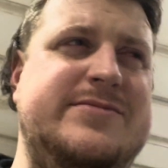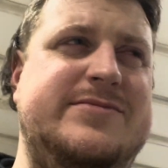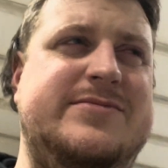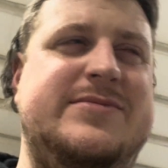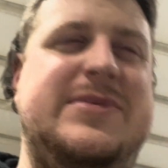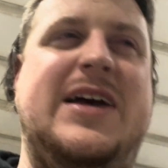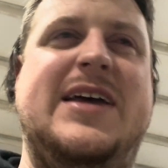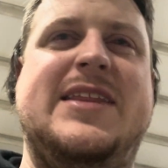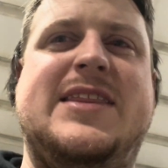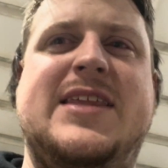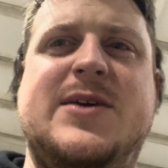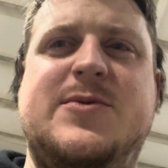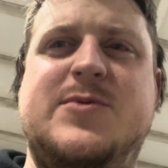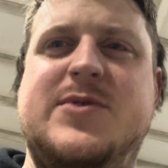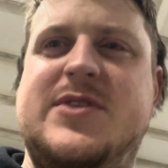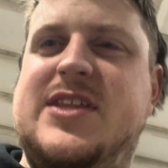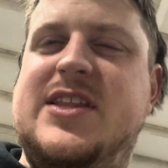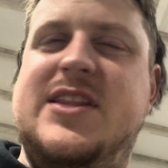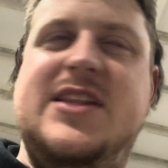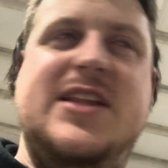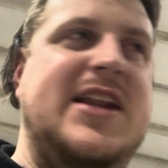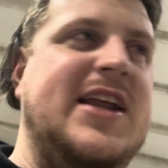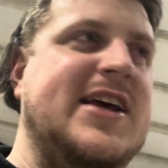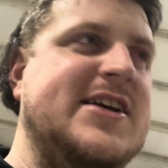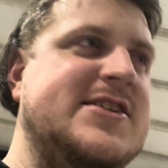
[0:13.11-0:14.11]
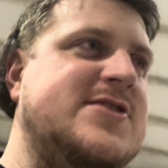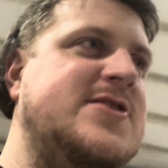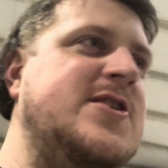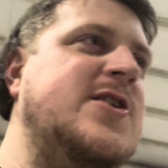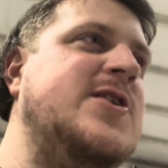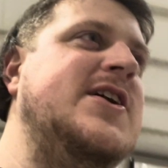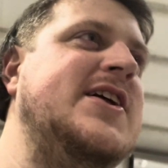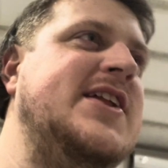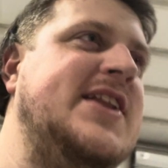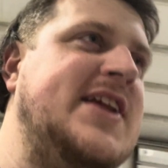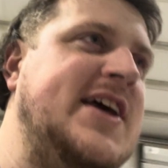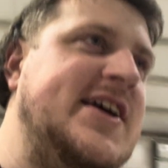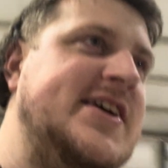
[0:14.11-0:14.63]
I think within the next
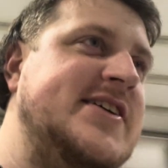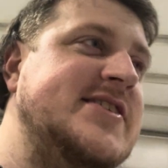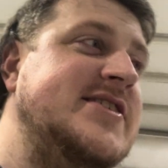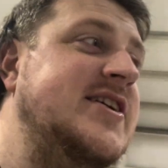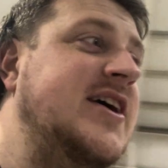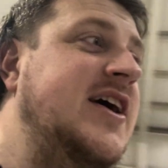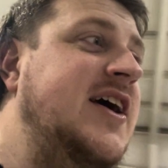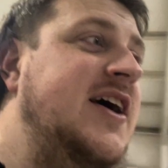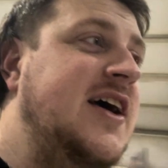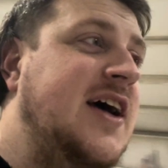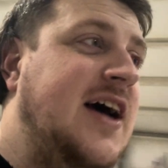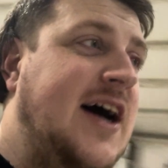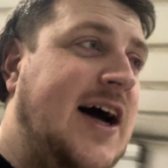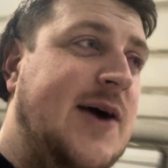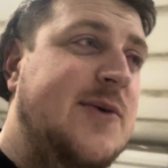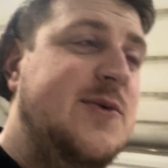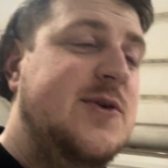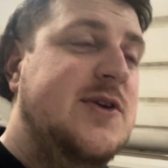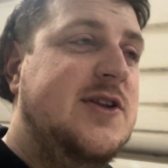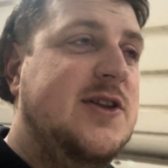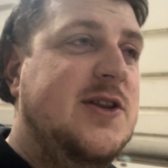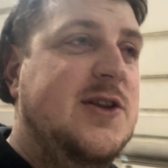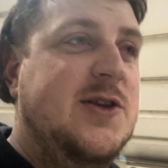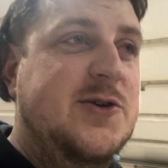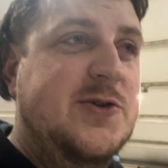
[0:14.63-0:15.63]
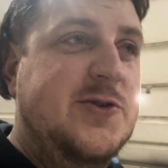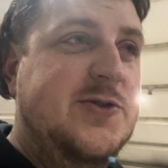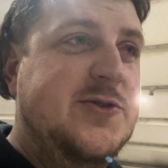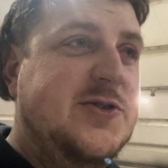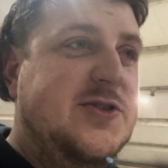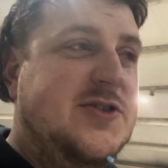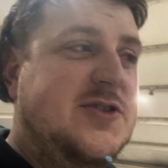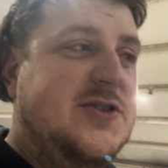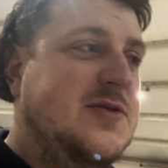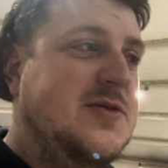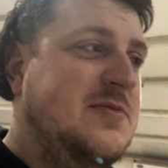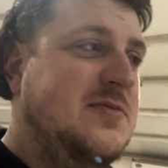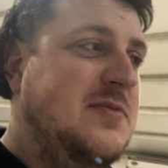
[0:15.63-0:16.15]
30 days, I would
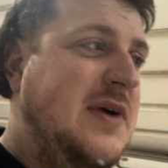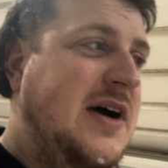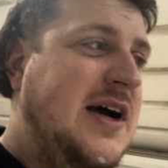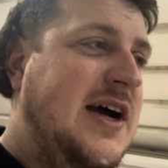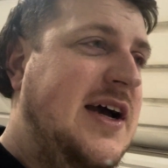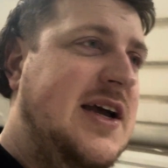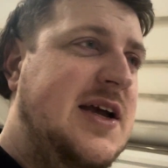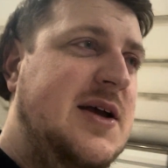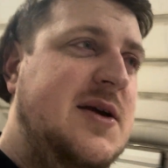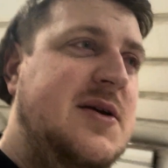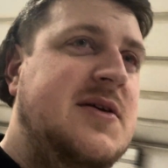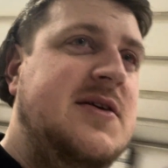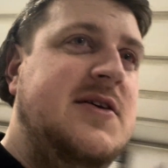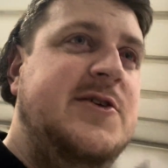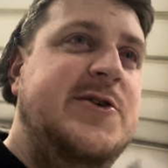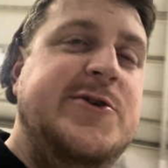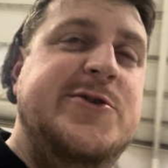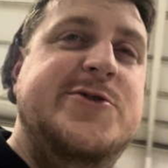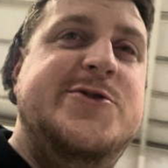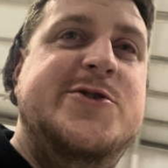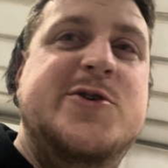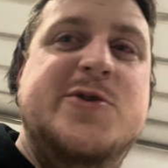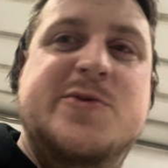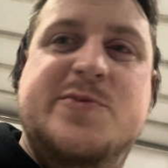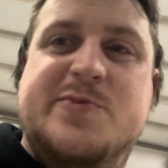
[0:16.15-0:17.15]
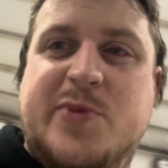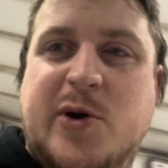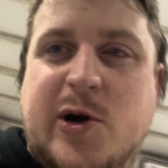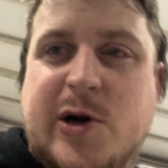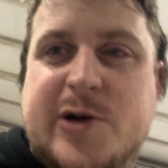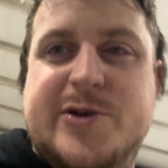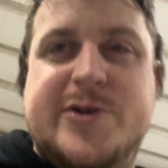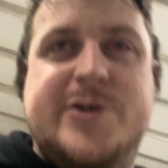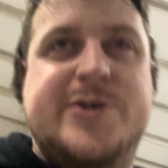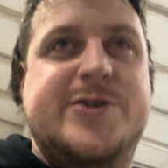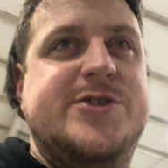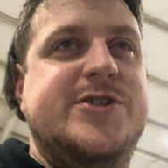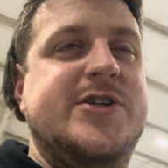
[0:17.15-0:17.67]
lose my YouTube
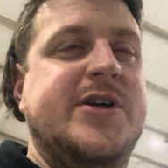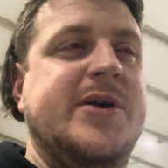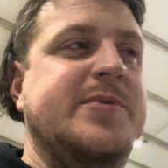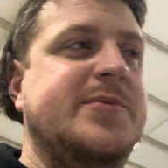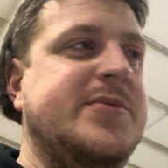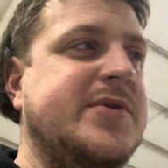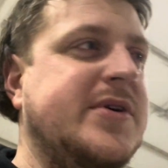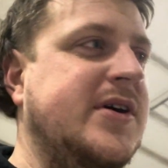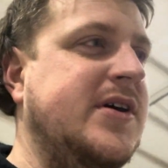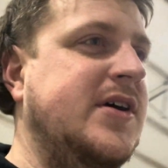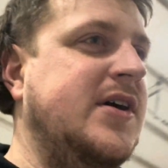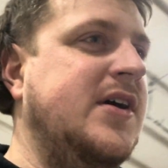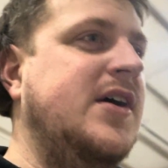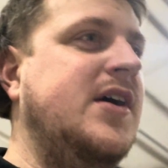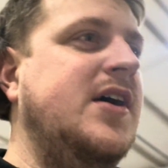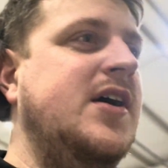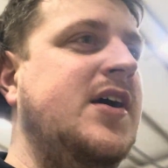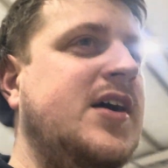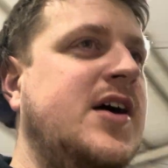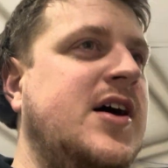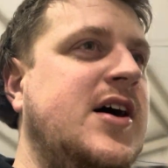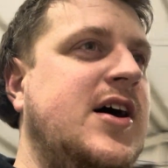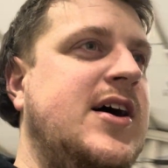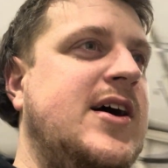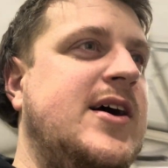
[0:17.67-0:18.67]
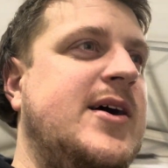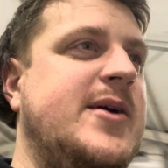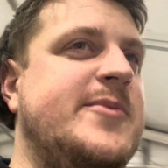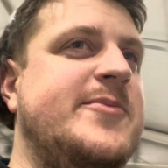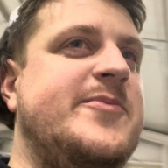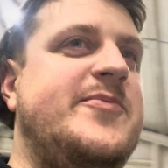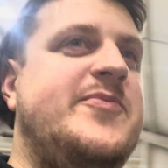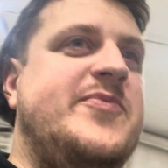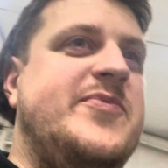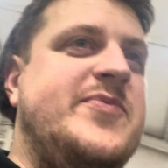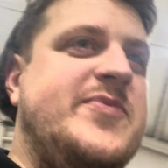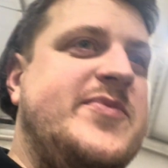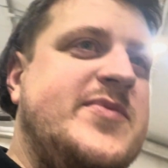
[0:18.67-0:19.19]
partnership.
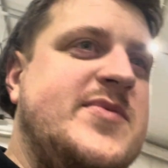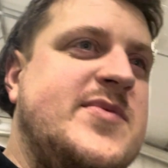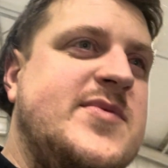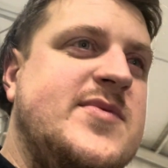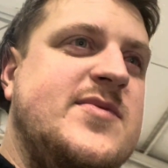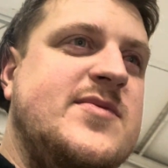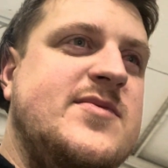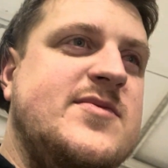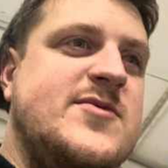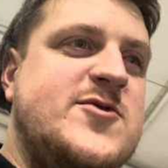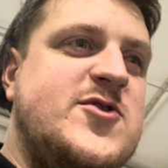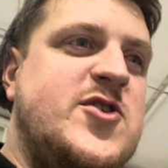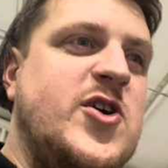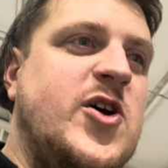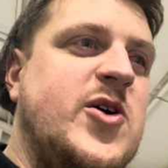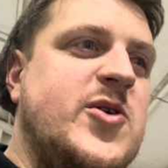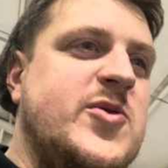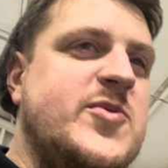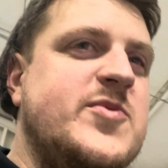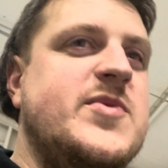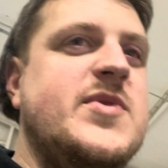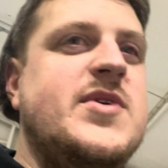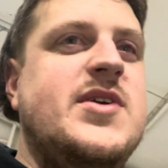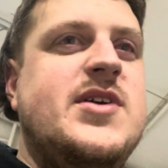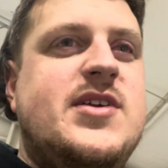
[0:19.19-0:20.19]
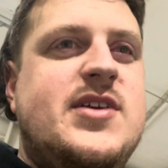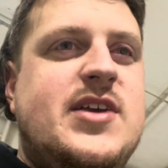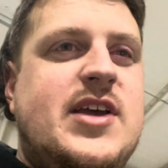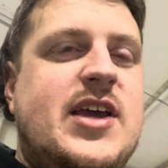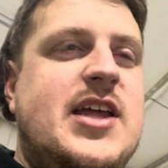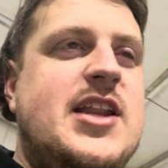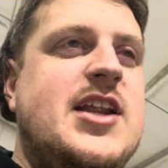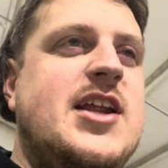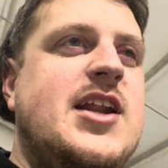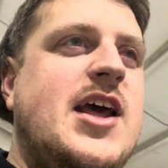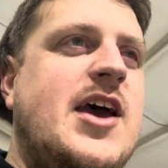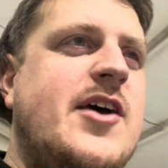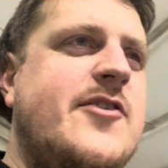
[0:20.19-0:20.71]
So in
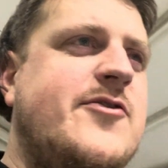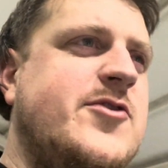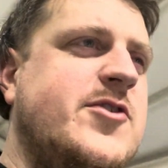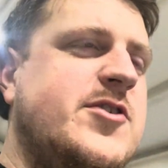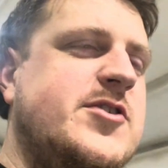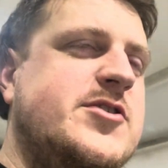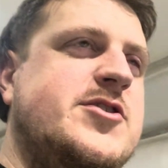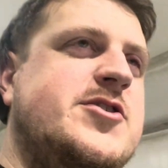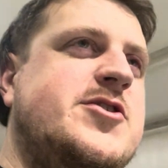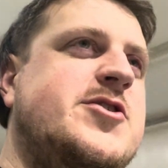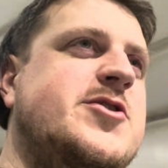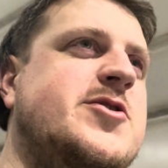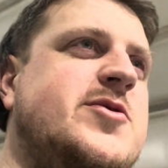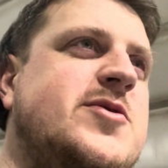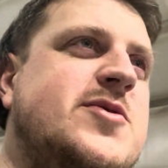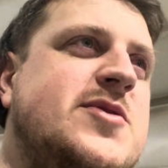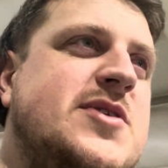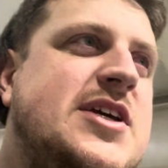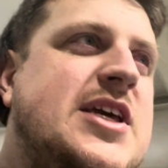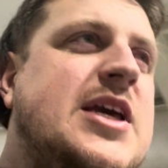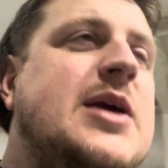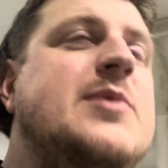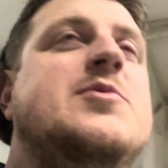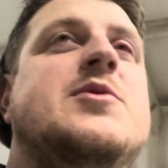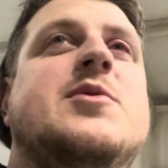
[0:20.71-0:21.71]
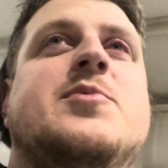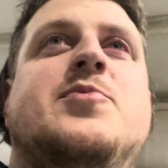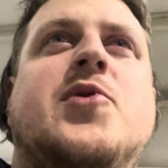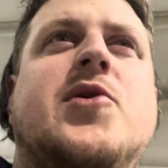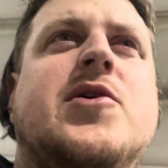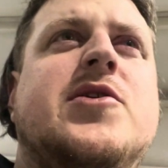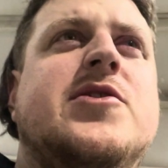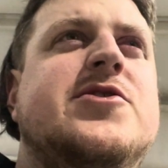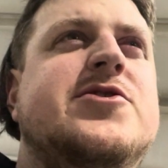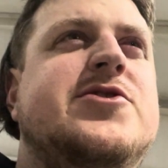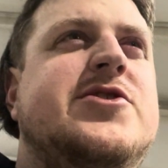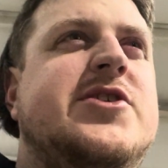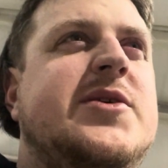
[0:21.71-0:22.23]
an effort to keep the
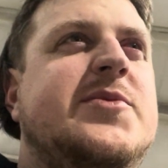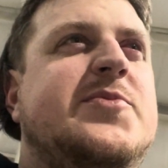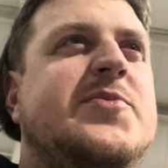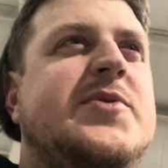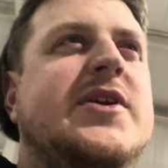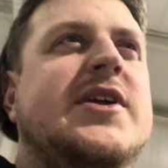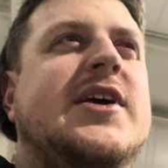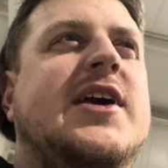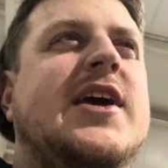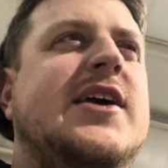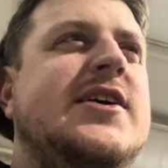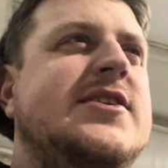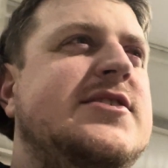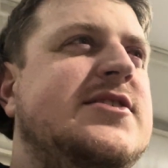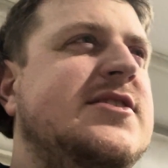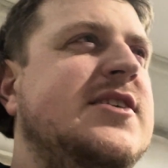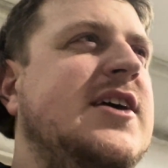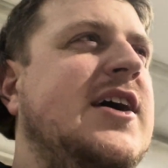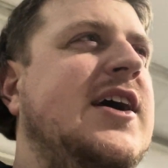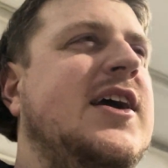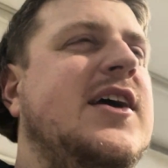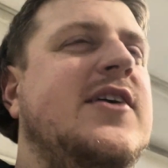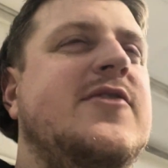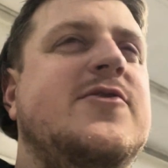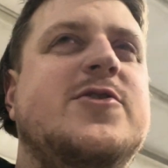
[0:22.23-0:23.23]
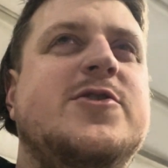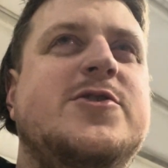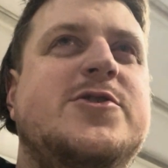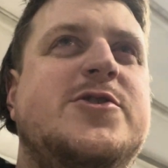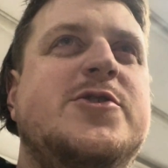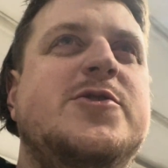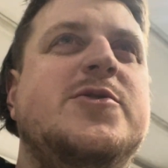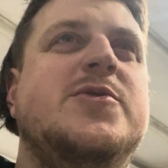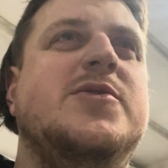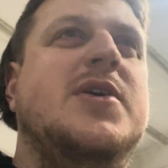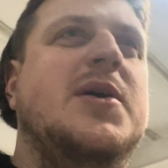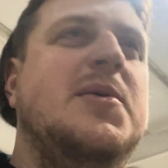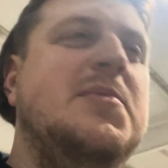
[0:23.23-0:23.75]
partnership in case I ever
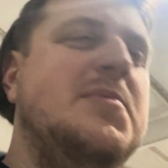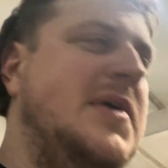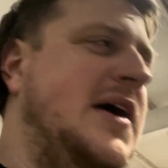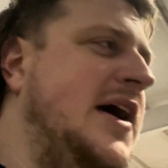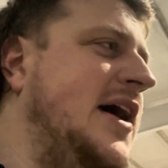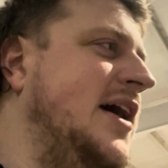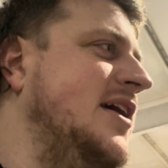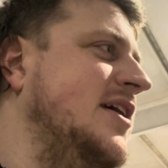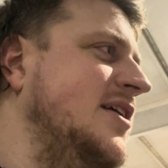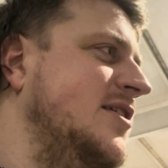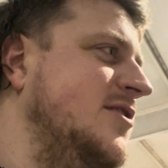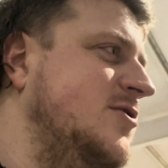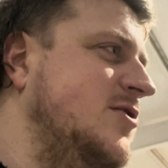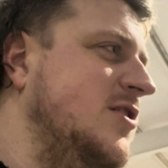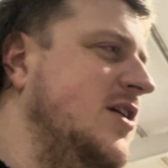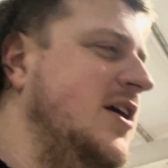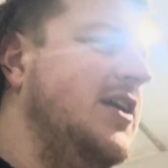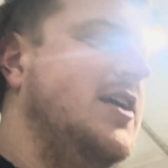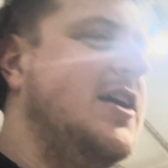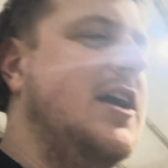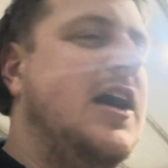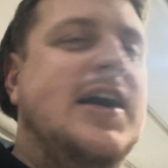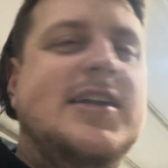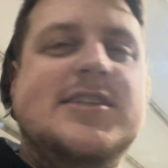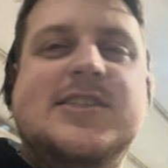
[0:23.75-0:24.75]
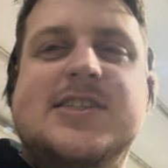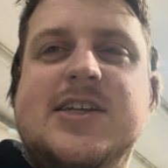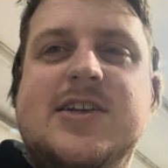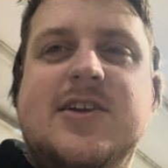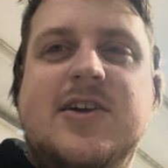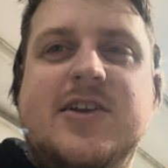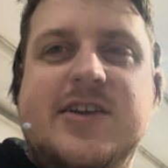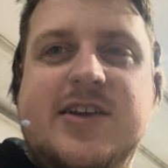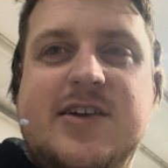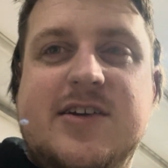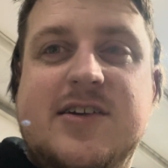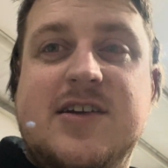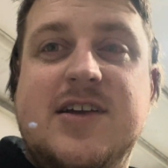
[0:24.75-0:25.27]
do come back and create content on
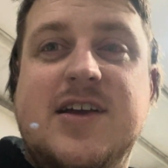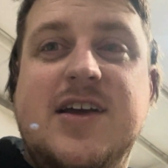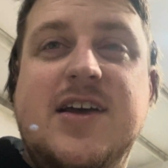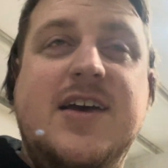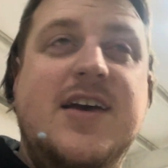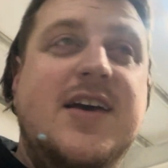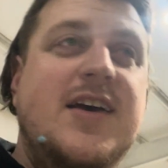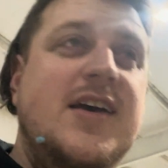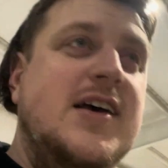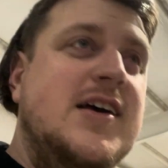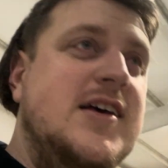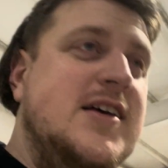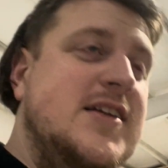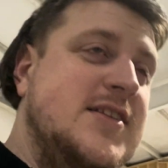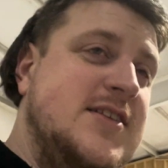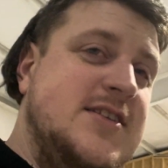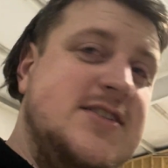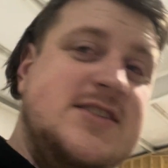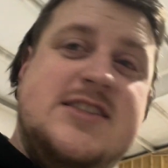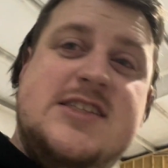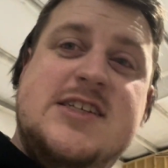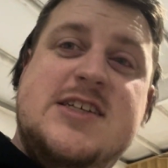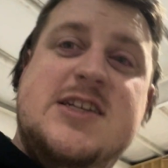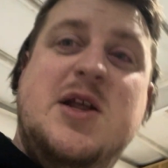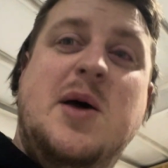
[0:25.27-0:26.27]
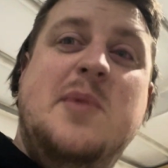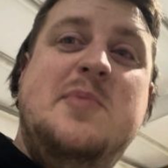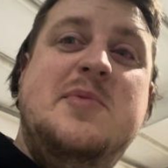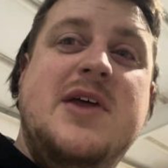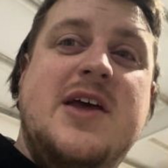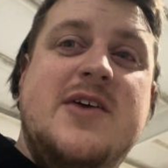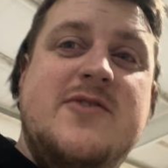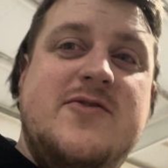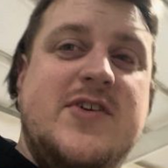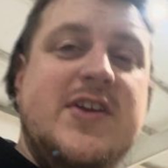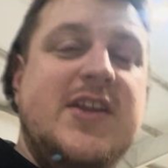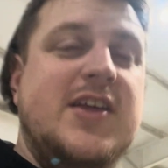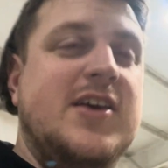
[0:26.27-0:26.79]
here, this is an update
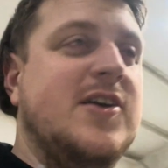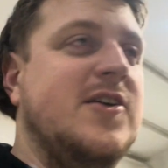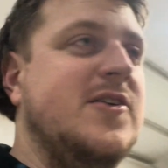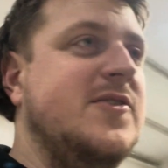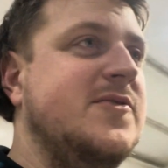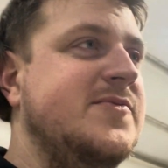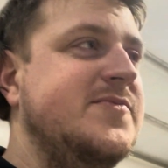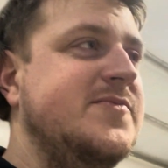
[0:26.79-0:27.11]
video.